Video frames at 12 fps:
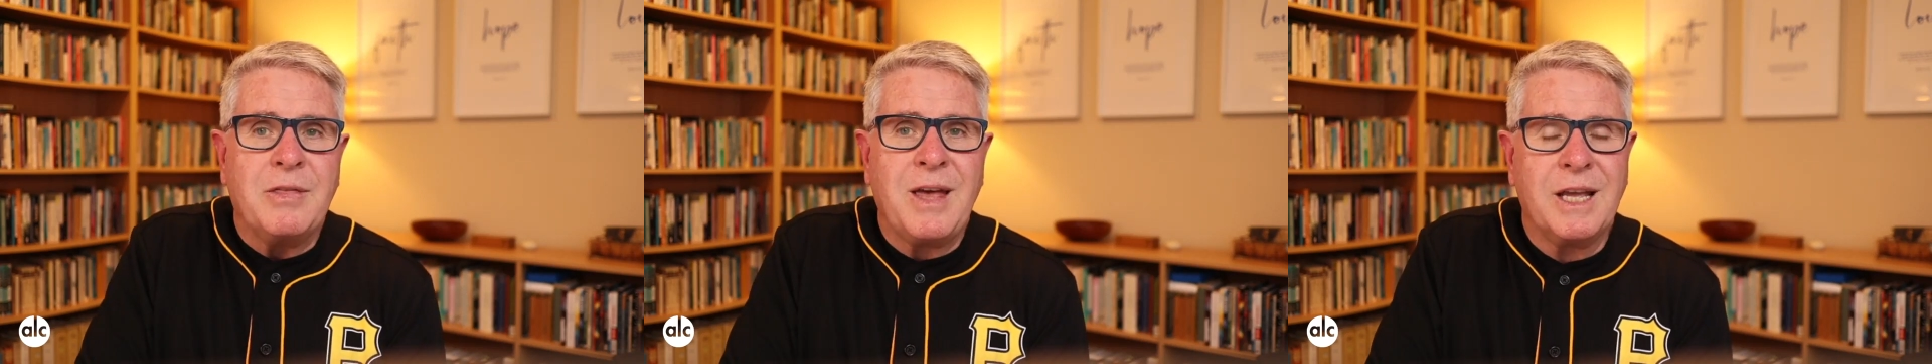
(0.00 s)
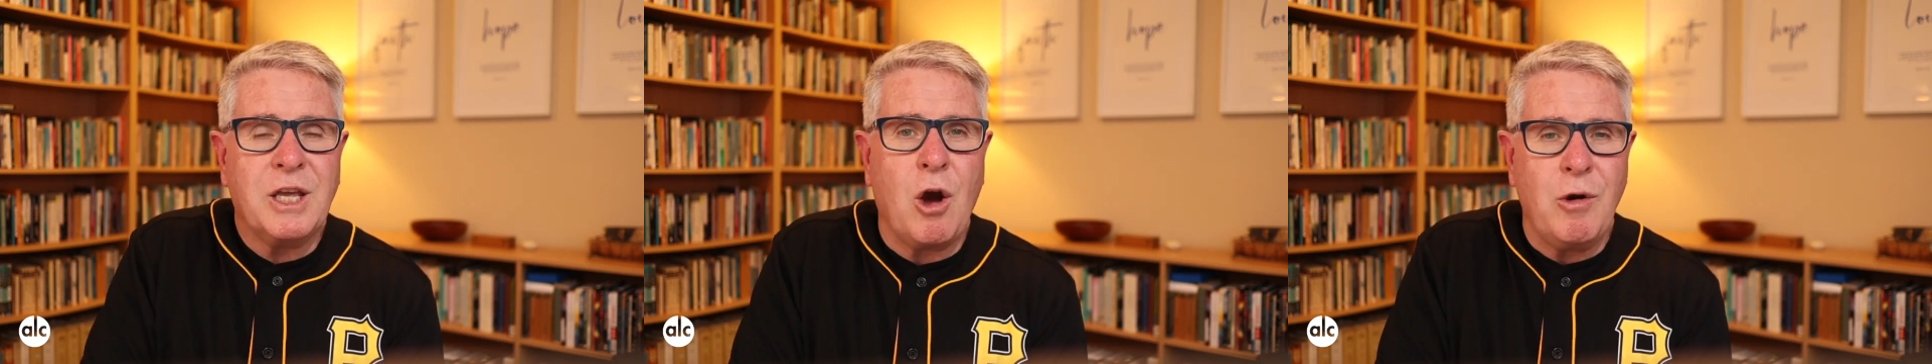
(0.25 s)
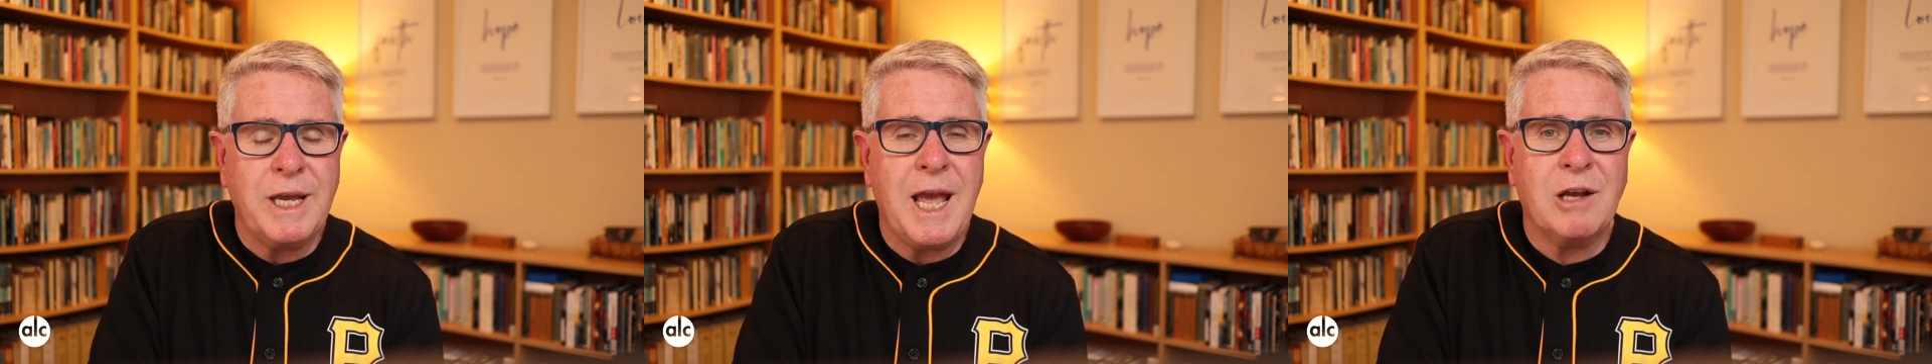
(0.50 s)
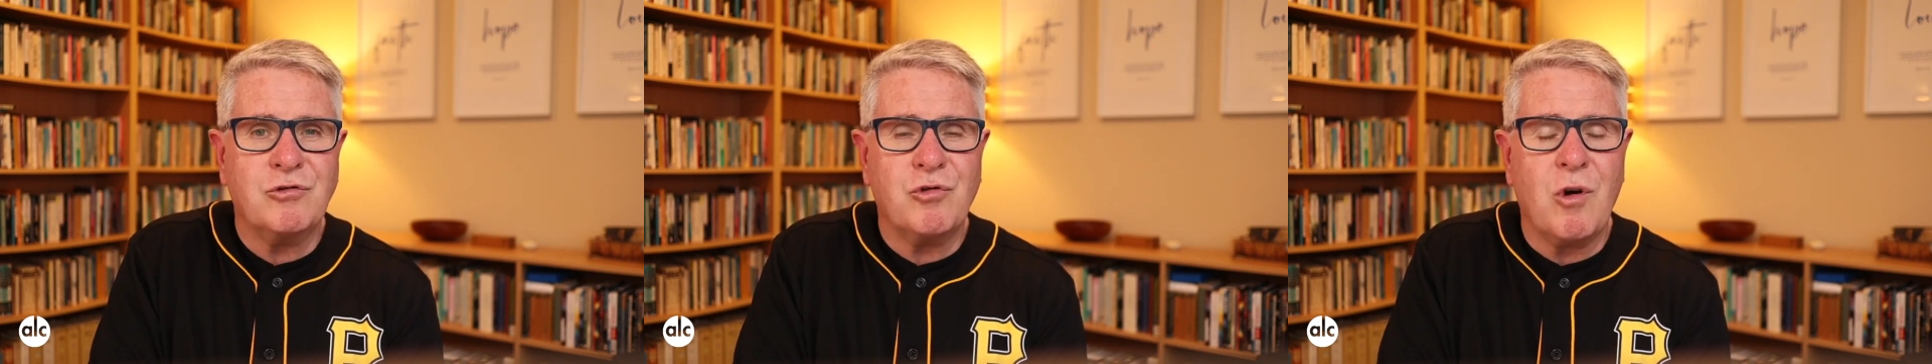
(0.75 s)
They're going
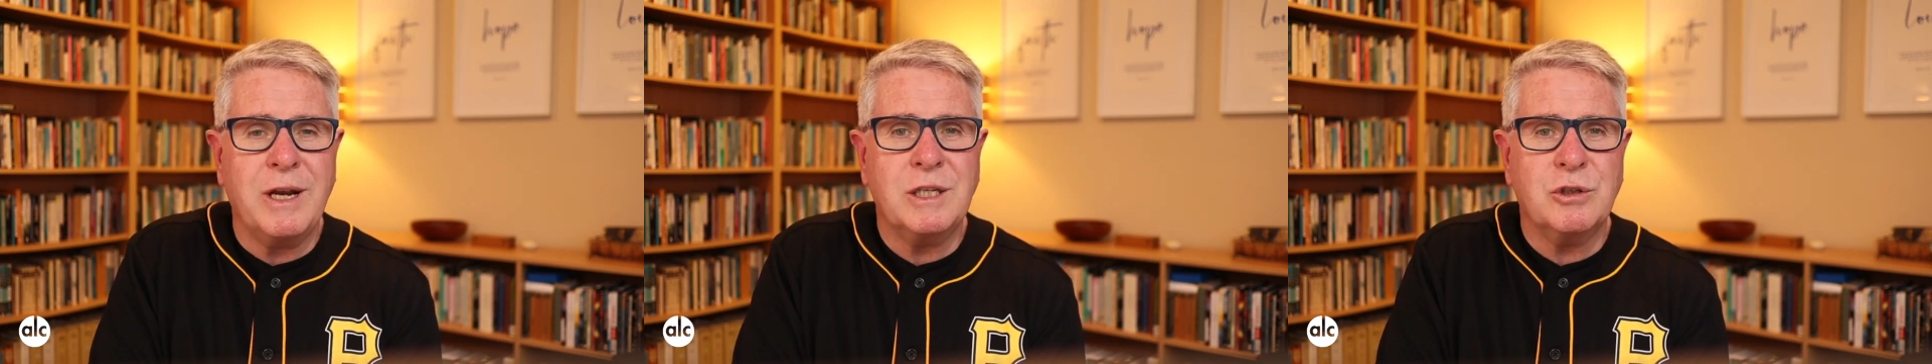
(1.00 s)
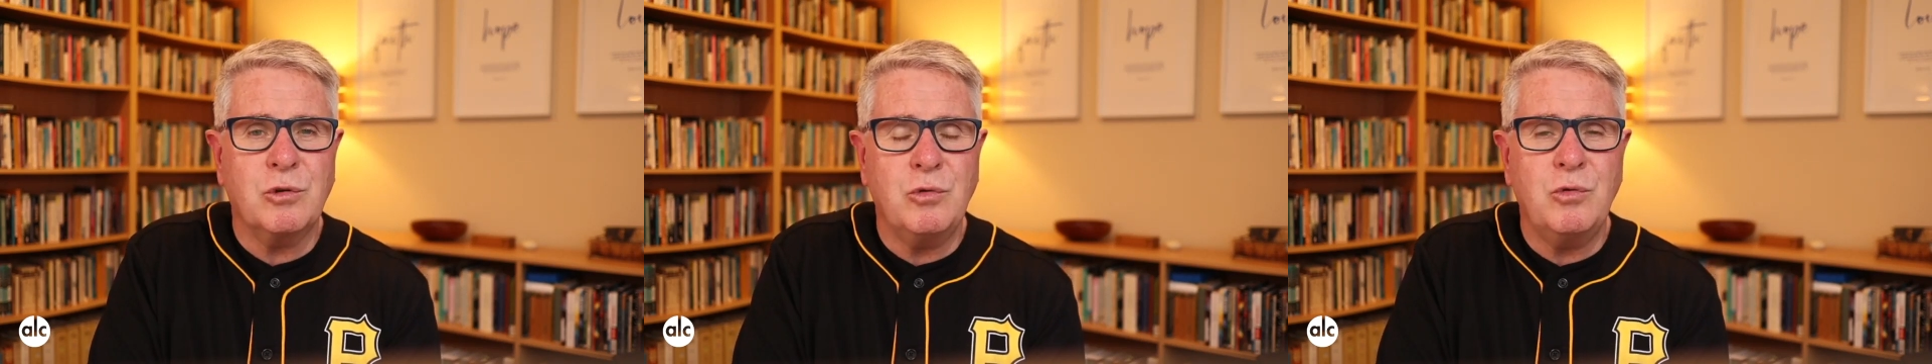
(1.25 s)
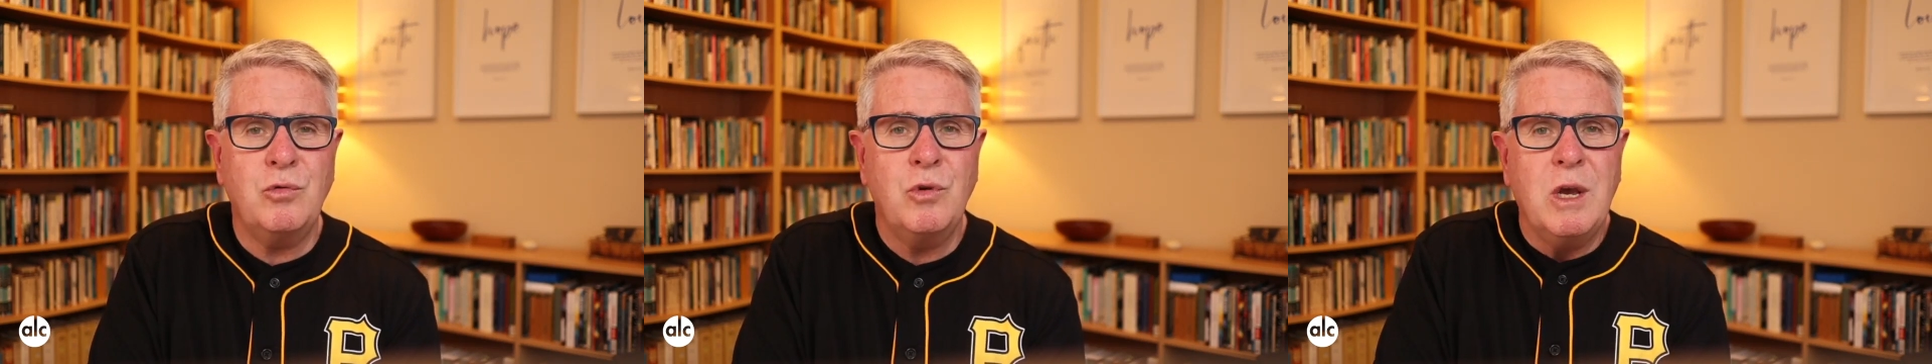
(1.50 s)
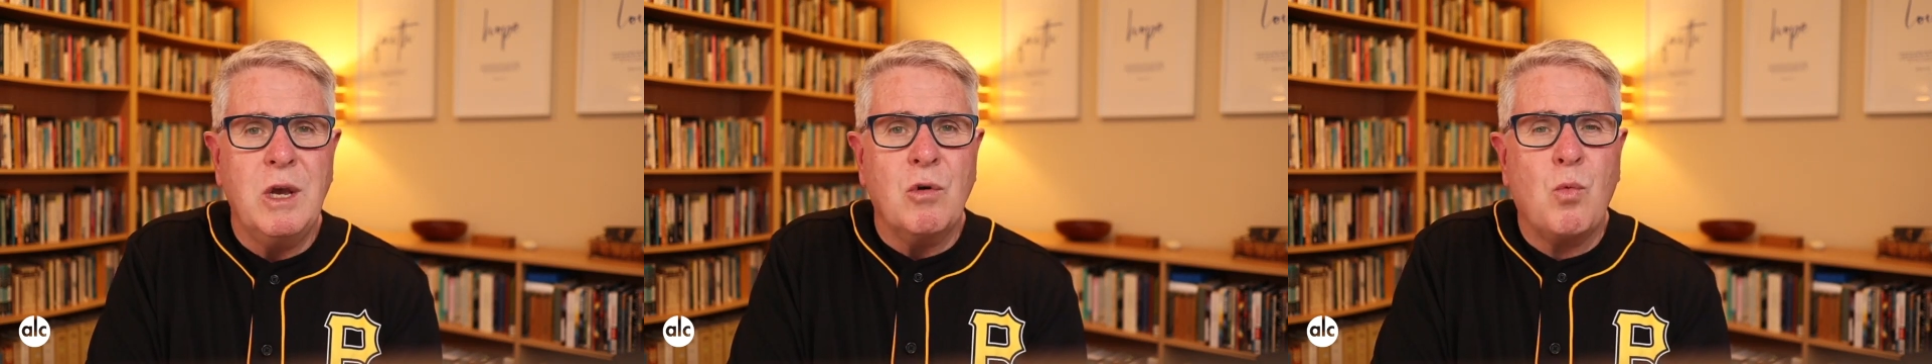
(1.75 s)
out trying to